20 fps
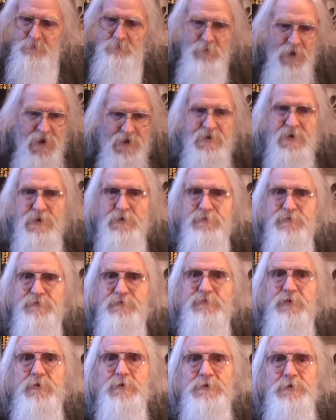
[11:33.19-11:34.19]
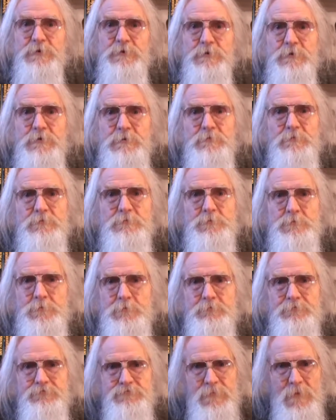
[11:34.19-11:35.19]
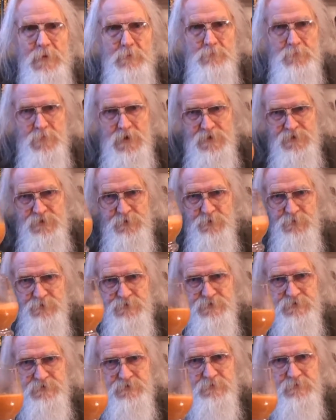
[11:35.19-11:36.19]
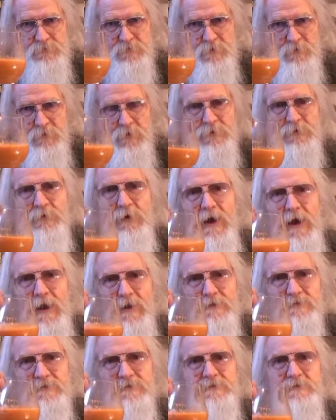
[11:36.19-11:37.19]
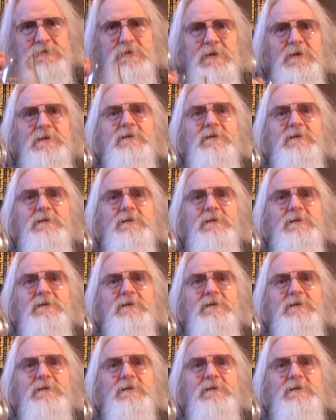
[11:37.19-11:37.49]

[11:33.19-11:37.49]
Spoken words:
my gift for you, my toast on your health.